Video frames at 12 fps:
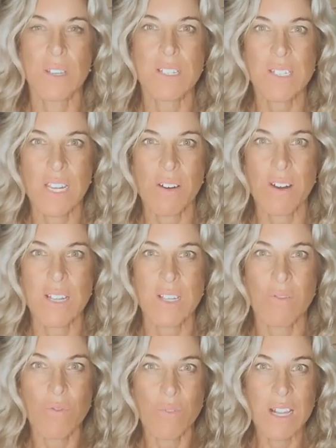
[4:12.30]
series
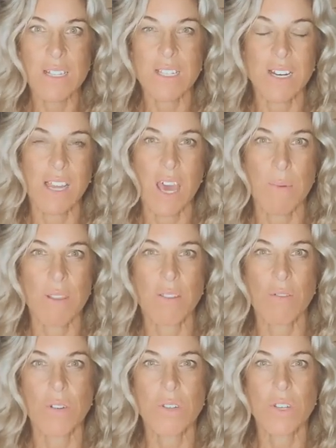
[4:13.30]
of events that are coming through.